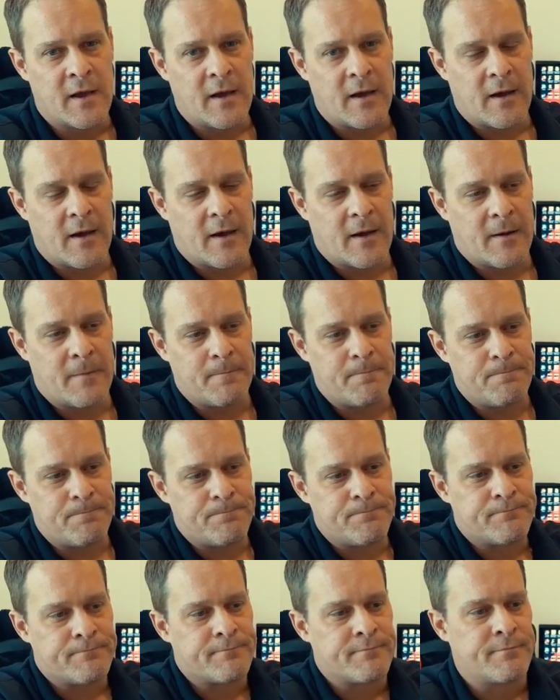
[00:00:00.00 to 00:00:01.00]

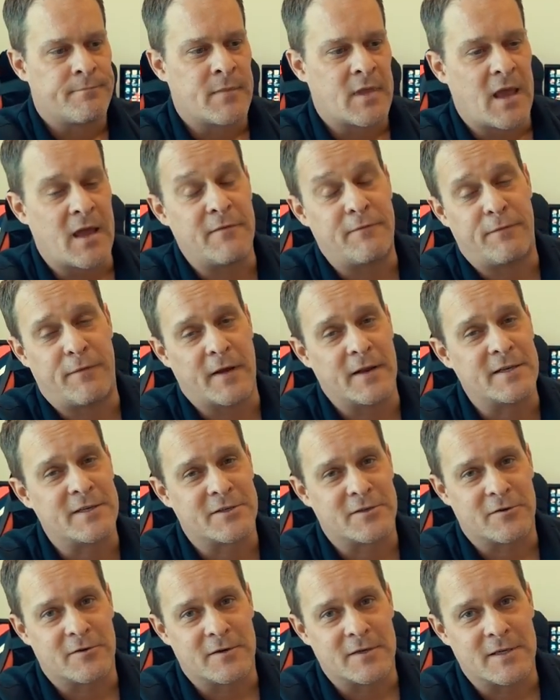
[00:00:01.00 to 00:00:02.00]
um,
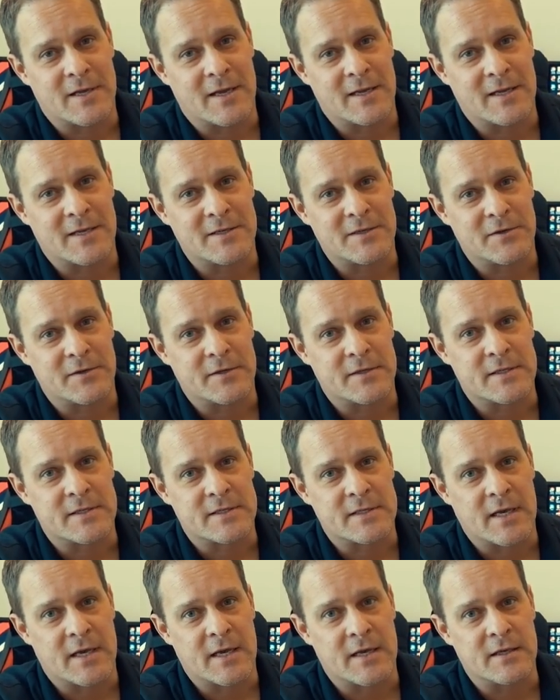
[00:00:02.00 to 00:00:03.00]
adventure, I guess you could
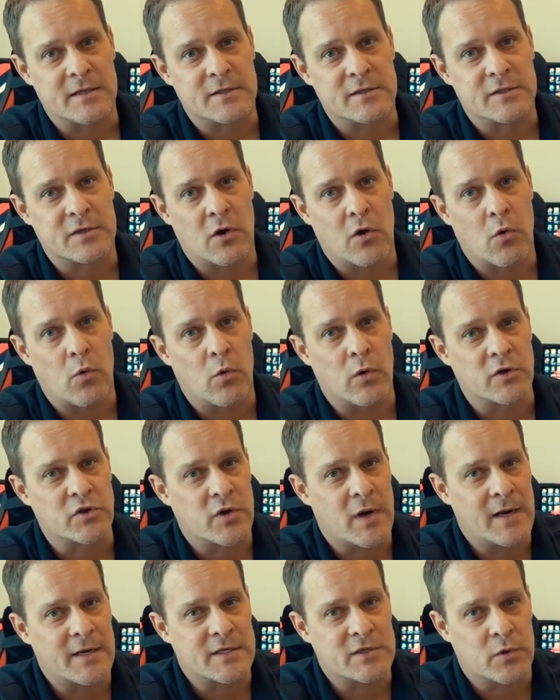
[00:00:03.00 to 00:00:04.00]
say. So we're
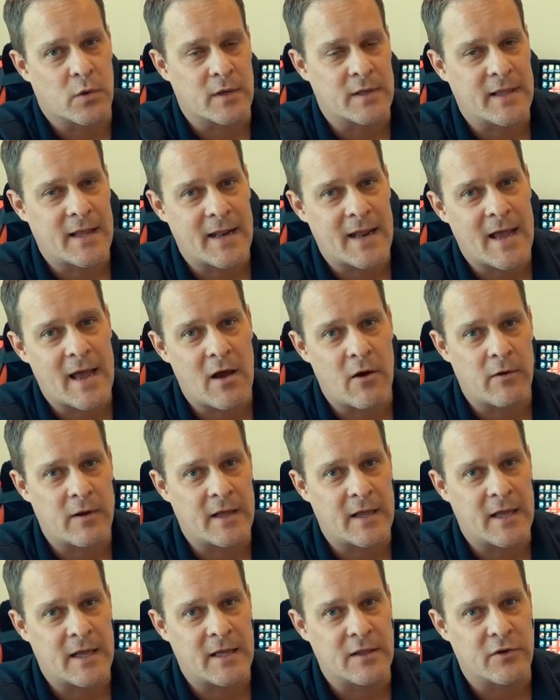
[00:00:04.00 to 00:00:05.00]
trying to sort that
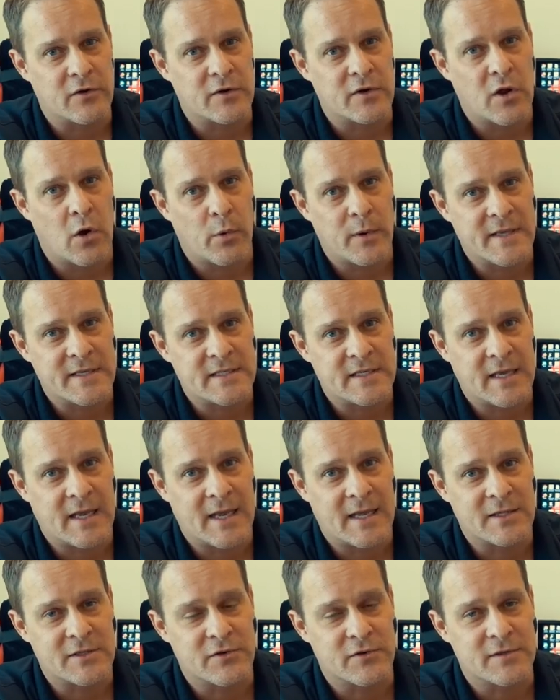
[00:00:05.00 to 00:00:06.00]
out and there are no easy
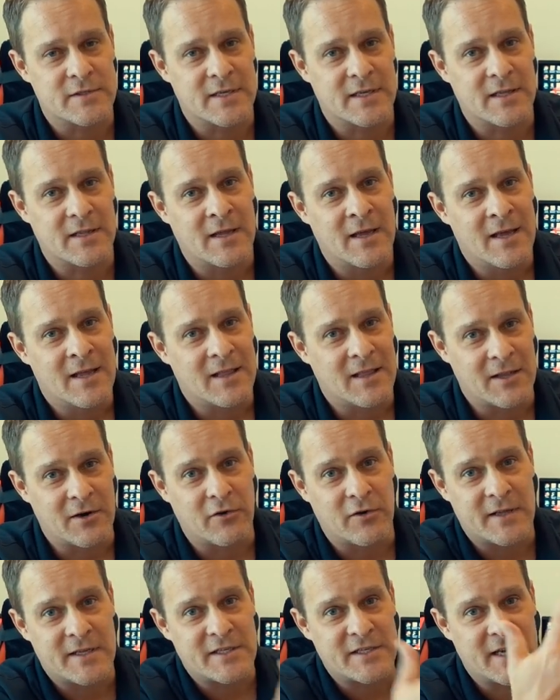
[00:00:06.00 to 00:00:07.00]
answers. It
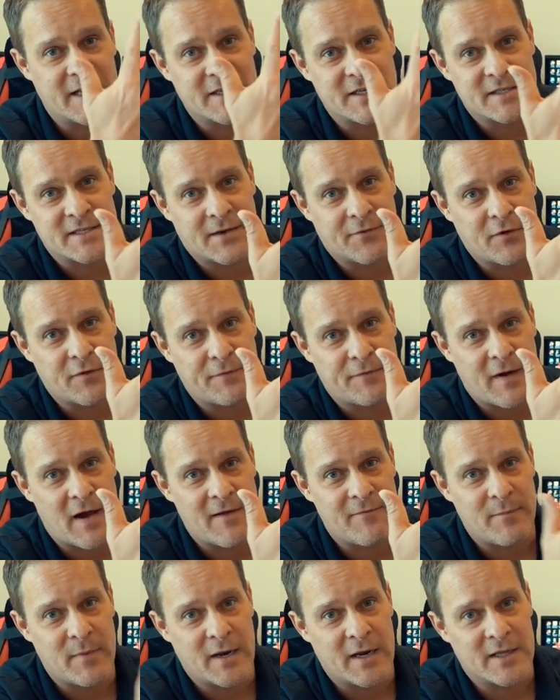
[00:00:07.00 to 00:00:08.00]
literally changes every
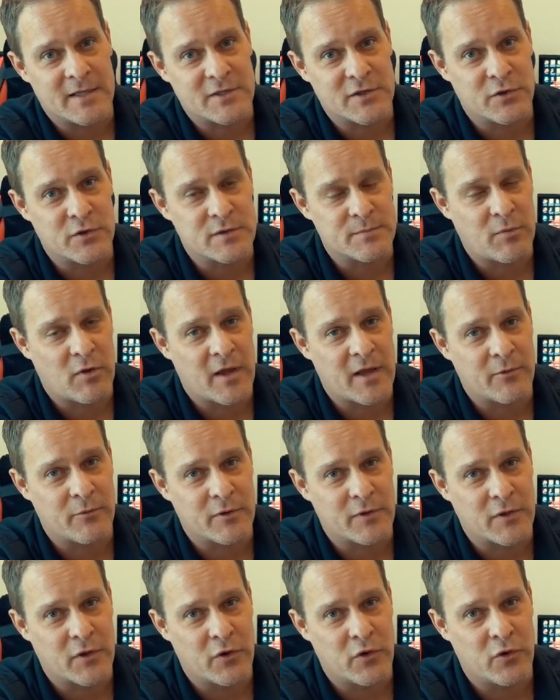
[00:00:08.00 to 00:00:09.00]
five minutes, who's playing
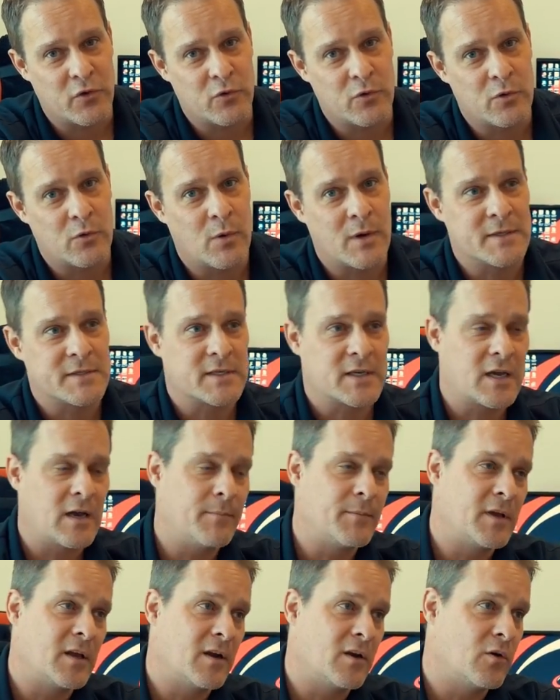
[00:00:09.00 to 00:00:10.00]
with who, who wants to
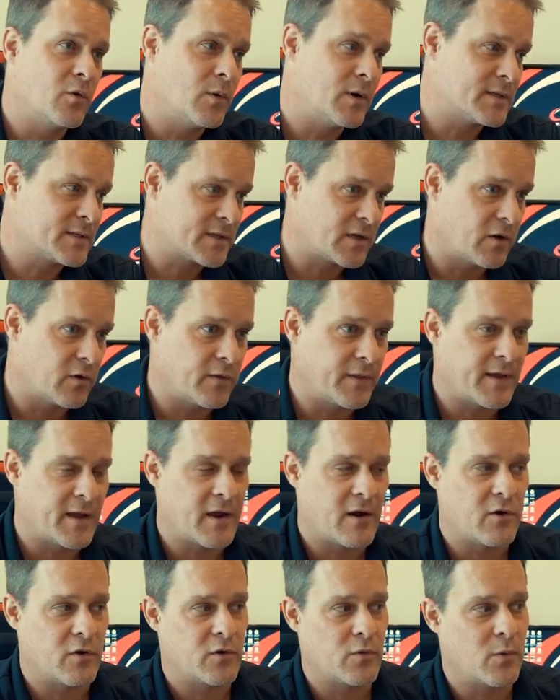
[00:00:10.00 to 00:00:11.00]
come here, who wants to go
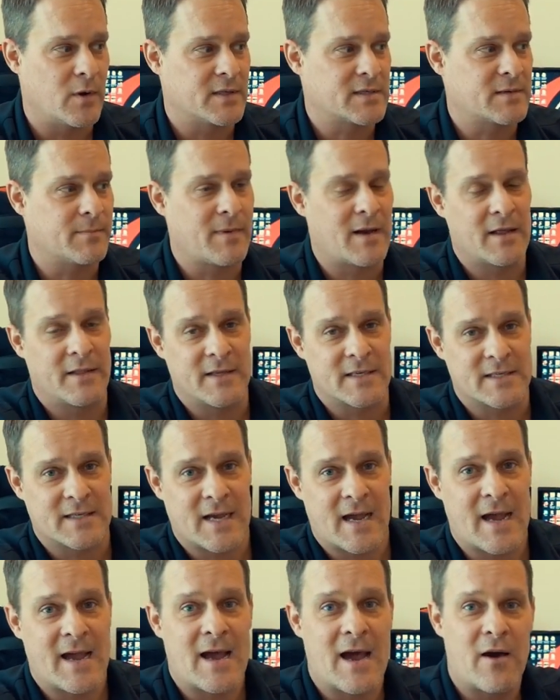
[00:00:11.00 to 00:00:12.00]
there, who wants to buy this
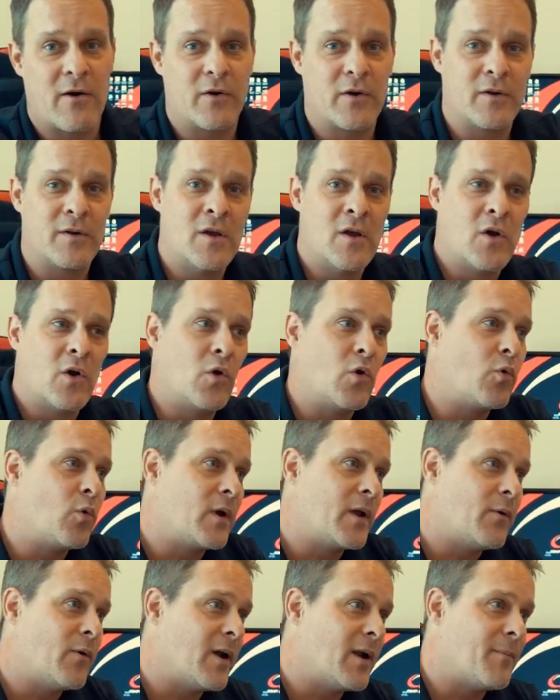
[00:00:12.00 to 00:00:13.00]
guy out, who
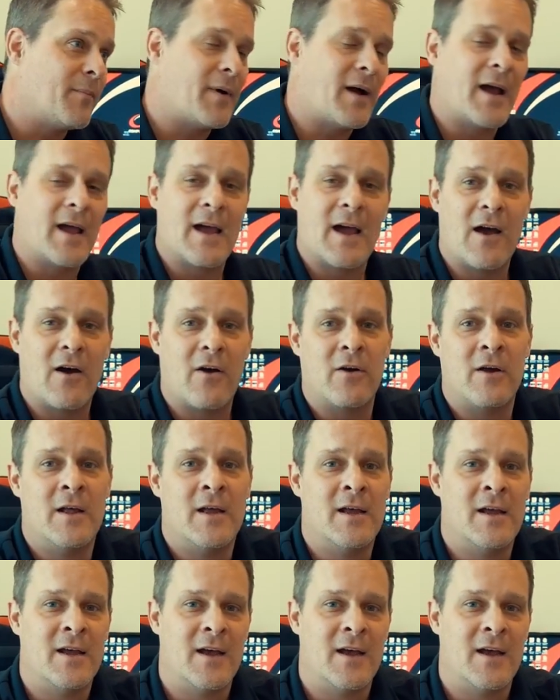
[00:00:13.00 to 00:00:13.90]
we want to buy out.